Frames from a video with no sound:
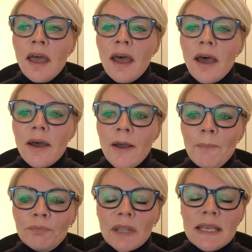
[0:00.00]

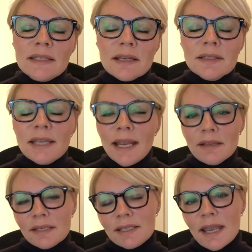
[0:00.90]
Um, it does
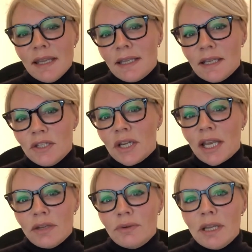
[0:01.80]
tend to take in
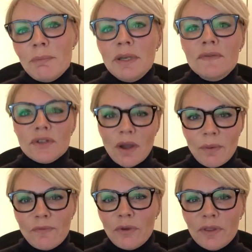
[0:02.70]
January a bit of
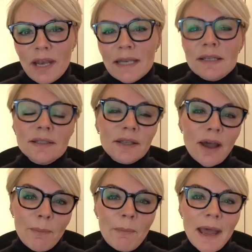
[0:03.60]
time for the lenders to
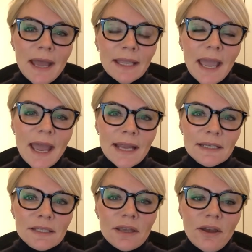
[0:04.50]
come back
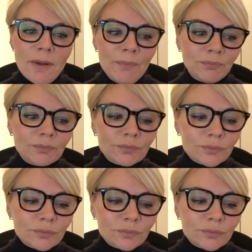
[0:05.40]
and um,